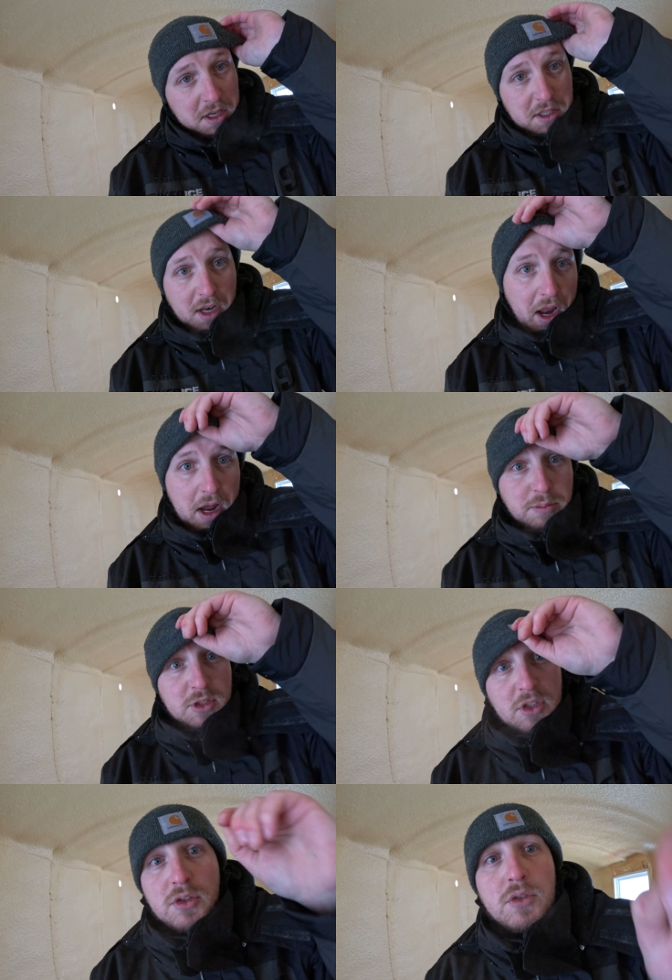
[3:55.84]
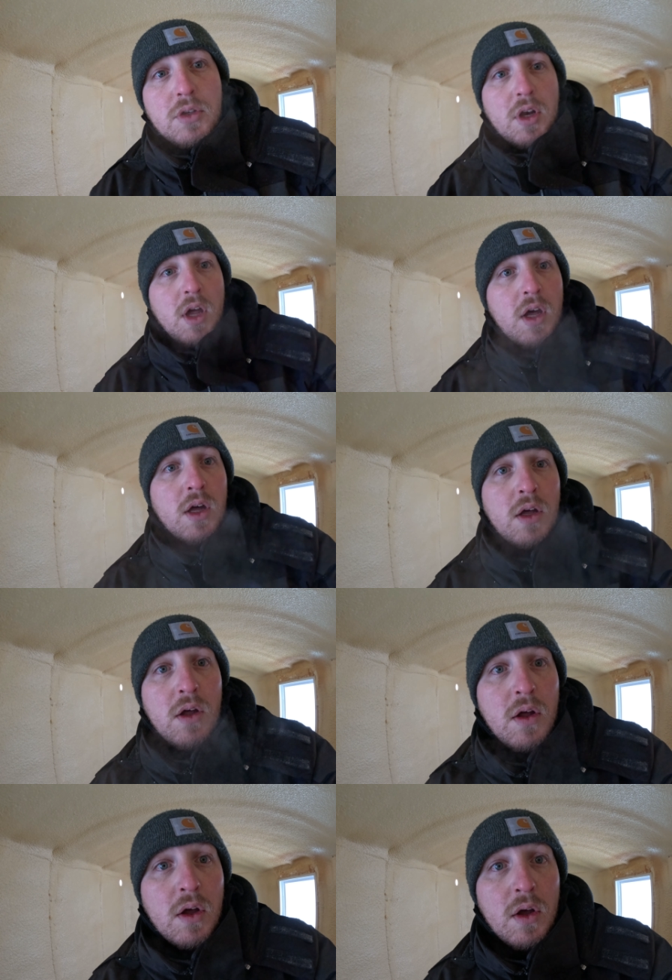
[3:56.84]
is an absolute
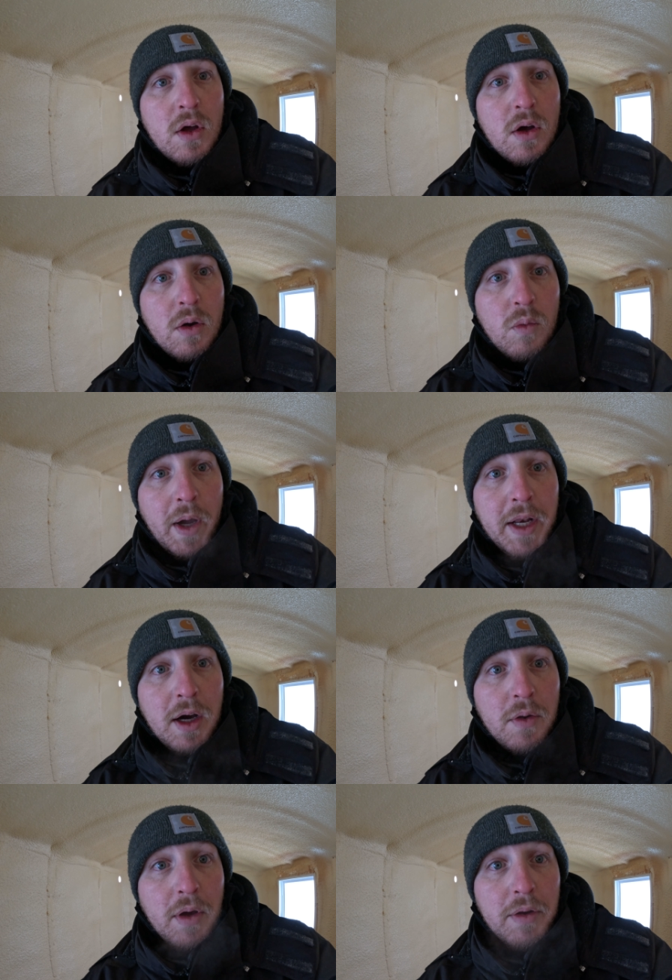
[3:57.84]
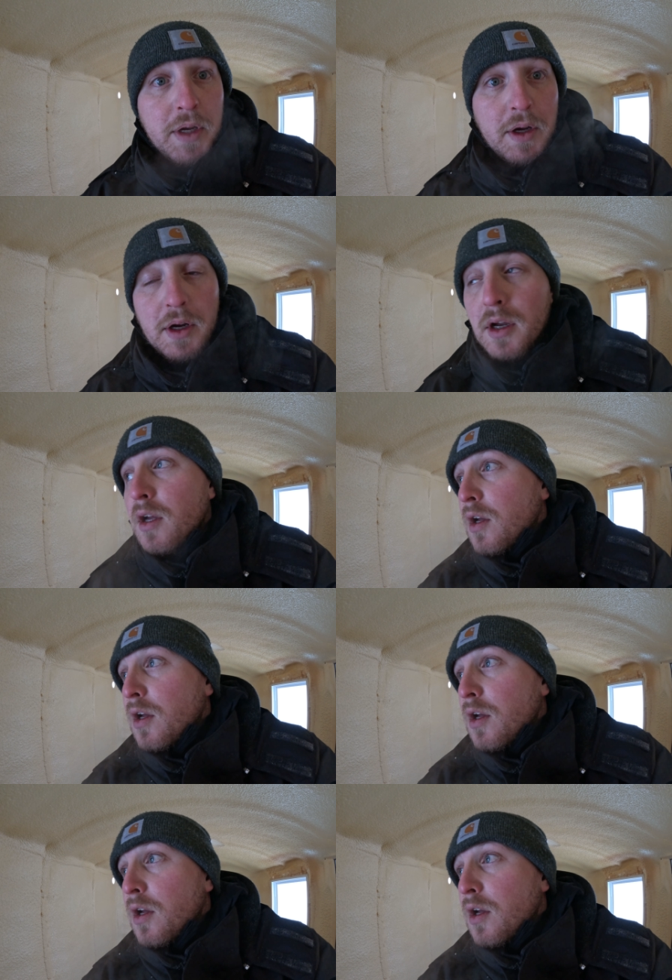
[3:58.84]
whiteout out here.